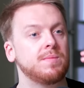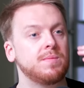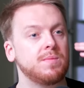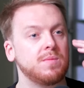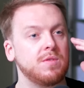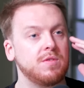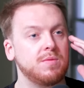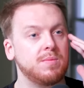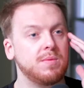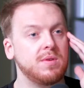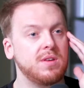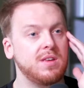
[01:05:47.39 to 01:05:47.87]

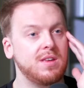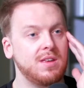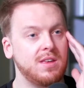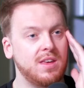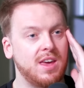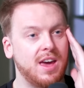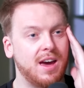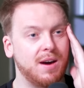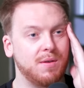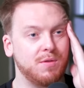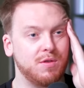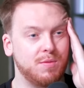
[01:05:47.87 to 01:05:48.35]
We've, oh, really?
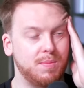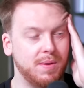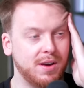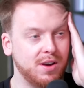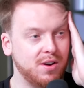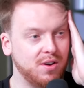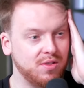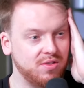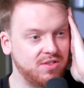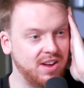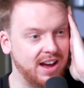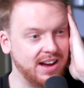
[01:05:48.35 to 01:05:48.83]
Yeah, we've been
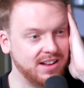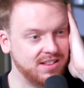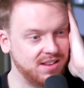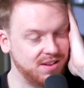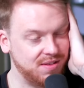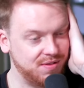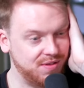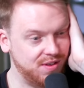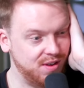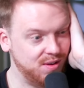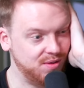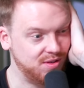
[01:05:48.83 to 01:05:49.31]
contacted
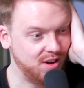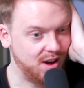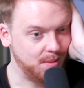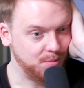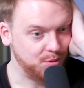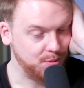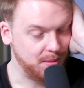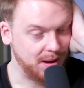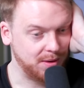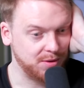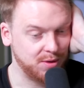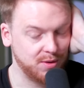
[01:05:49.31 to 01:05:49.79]
a few
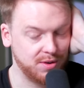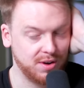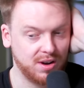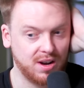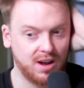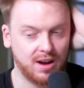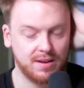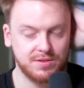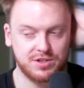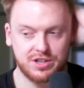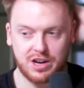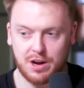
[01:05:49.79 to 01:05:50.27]
times about doing a
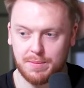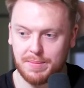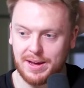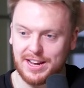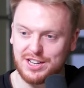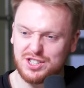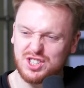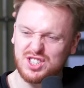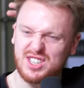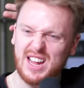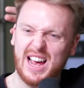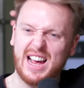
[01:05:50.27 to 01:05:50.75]
live show, but it
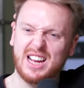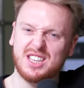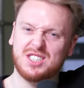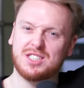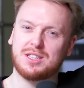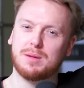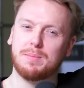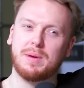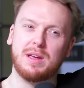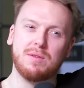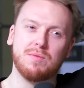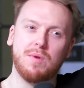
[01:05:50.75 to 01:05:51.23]
just has
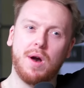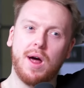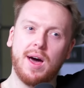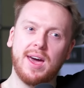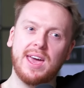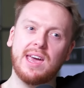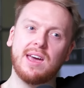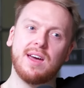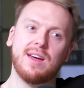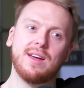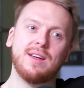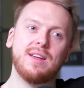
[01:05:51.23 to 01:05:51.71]
to be
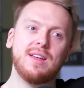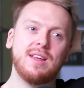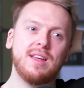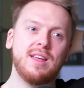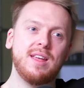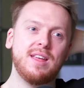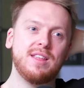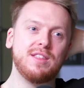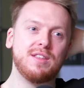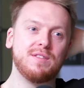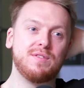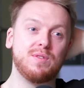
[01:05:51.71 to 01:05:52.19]
right
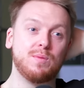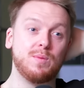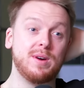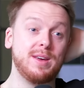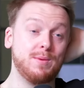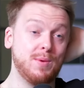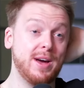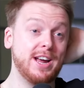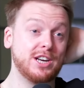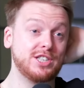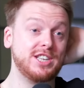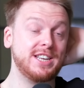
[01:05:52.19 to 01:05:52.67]
the, we
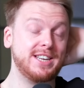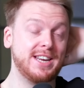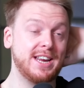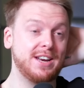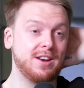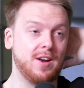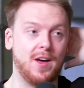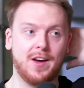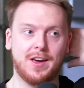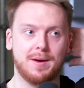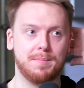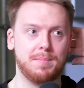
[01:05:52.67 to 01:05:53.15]
we actually did
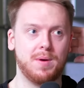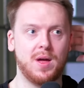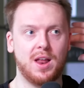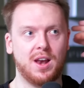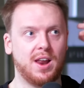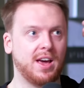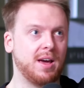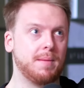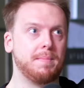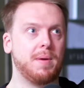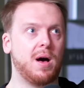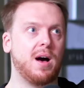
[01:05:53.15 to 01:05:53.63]
like a
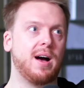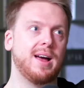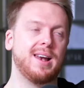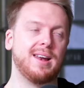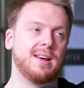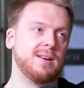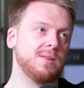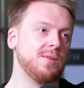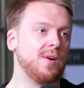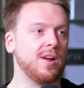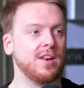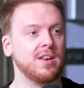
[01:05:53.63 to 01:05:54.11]
like a
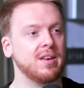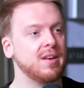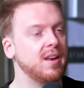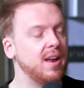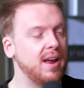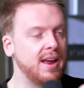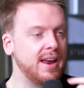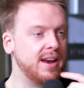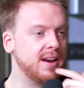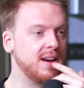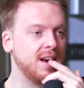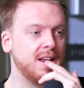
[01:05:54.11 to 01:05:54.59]
pilot one
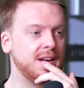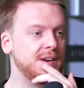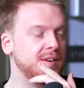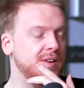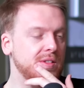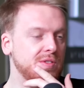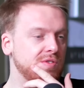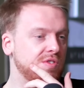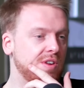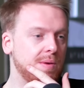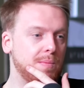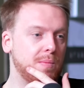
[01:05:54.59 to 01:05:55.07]
in
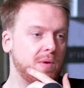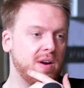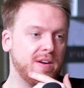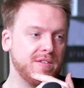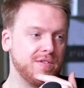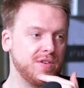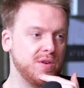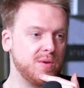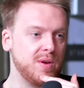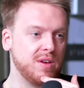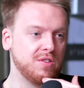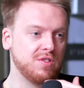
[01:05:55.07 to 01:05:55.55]
London somewhere a
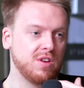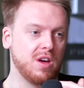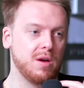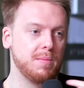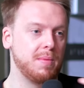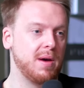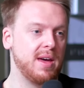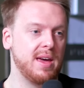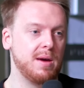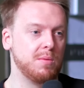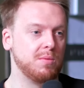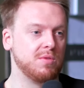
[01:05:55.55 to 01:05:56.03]
few years ago,
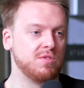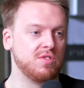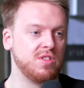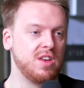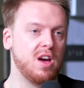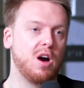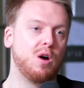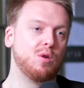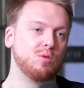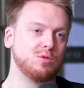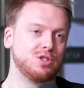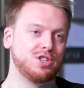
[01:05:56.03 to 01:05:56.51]
but it was the
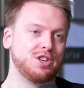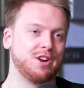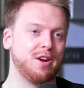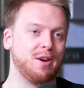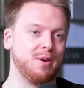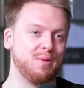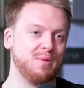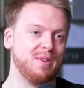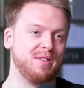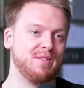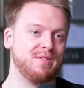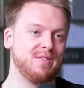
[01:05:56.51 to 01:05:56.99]
old
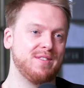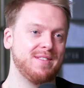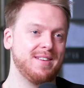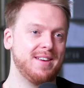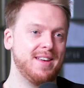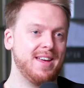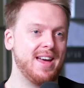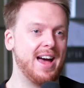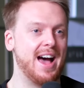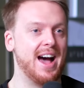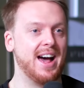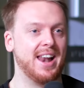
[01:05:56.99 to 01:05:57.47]
show with
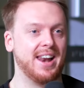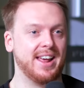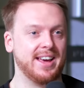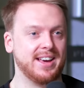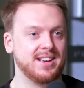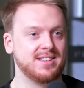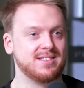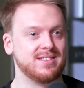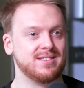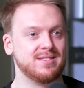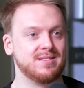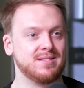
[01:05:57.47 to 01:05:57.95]

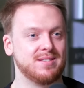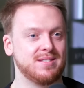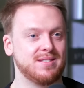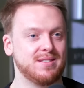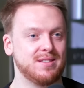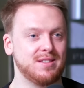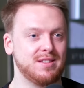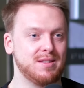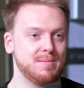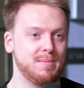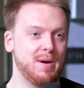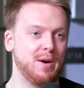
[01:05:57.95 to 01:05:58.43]
Alex and
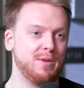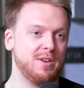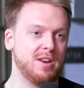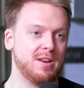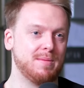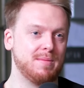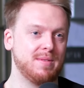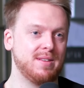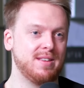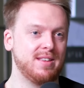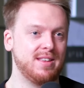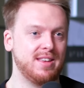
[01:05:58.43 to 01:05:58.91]
oh, the
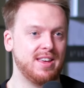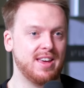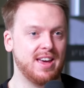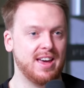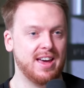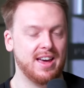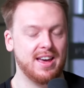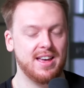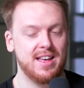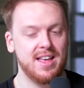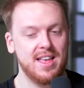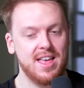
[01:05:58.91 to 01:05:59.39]
Modem. Okay.
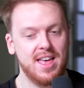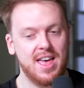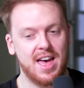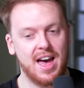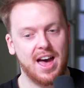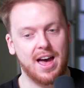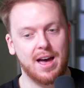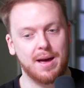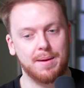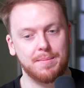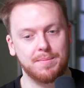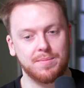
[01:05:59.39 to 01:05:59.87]
Yeah.
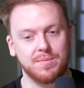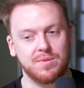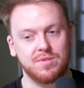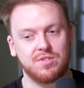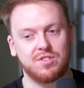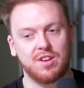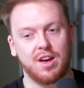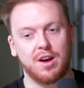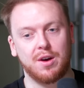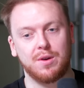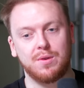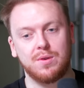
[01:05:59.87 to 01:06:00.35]
Um.
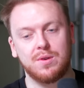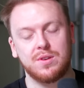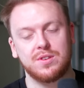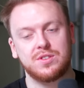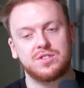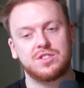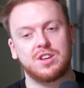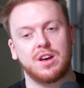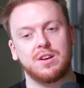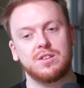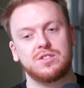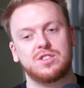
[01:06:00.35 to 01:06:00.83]
So
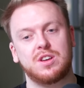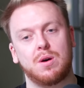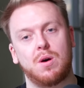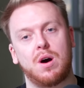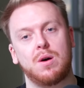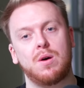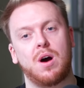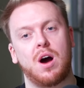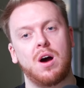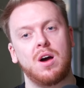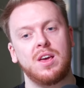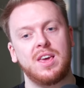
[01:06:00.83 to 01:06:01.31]
so so I,
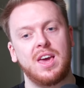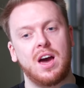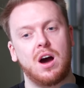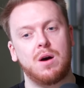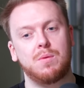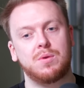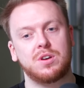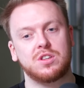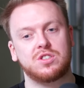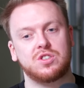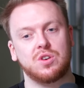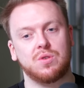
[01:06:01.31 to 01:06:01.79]
I yeah I
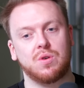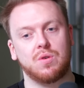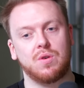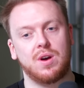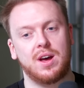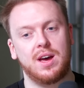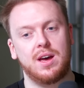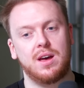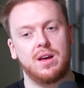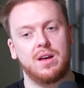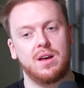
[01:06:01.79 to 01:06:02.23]
want to tour it.